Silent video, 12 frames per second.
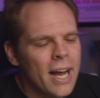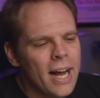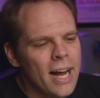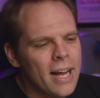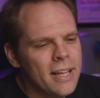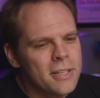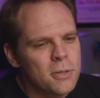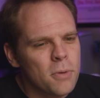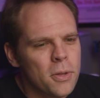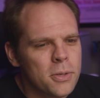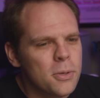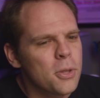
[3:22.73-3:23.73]
It's just
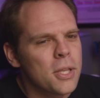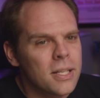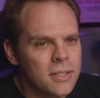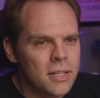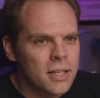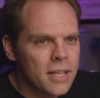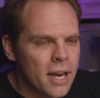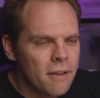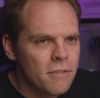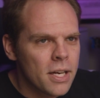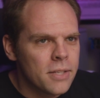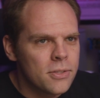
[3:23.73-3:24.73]
one of those little things that kind
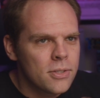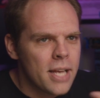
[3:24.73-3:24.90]
of does